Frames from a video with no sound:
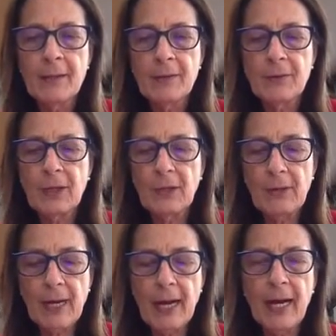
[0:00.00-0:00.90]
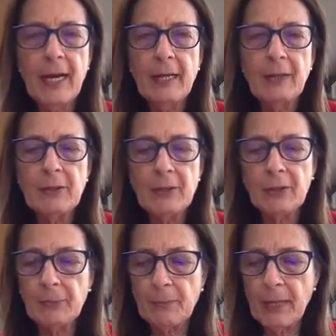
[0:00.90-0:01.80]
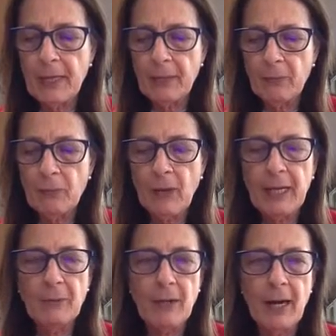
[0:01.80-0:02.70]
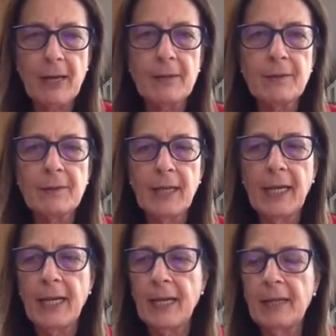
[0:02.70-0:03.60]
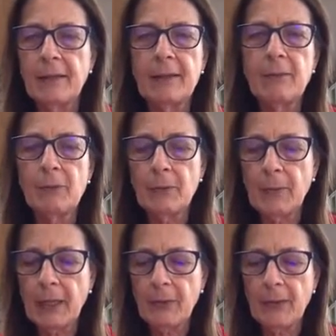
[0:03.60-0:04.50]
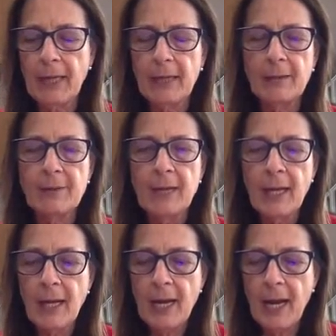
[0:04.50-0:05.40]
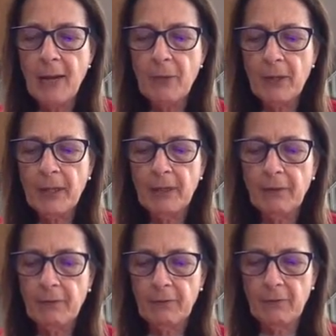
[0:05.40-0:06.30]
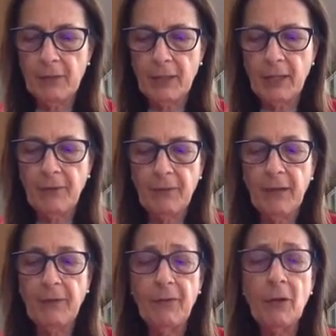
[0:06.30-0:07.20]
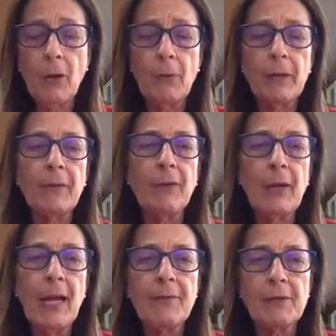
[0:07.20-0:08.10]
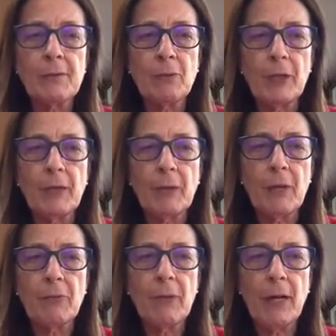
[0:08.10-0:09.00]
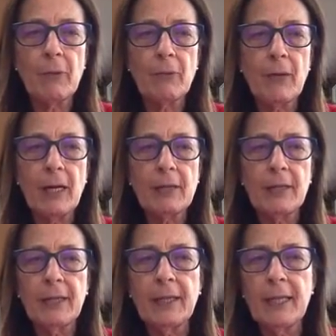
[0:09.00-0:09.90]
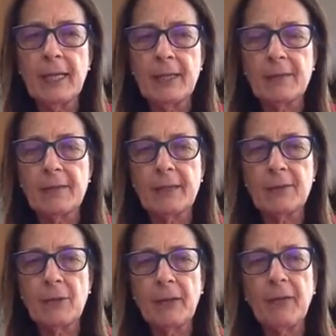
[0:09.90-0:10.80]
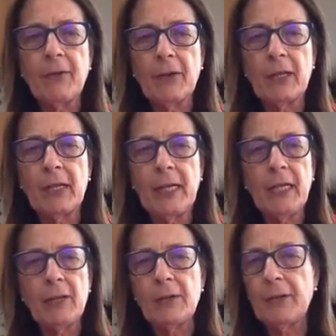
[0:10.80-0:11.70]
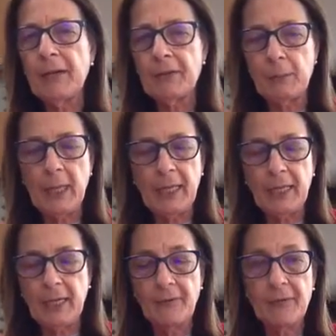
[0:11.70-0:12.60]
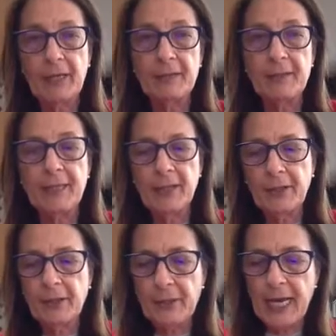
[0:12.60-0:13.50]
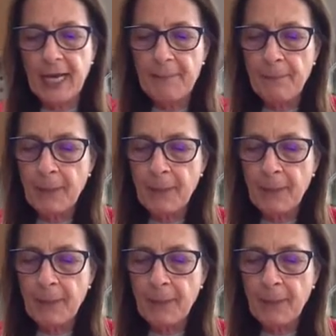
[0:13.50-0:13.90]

So I took my white rocks and with my crayons, I wanted, if you have a rock like this that's already very light, you don't have to paint it. I forgot to tell you that.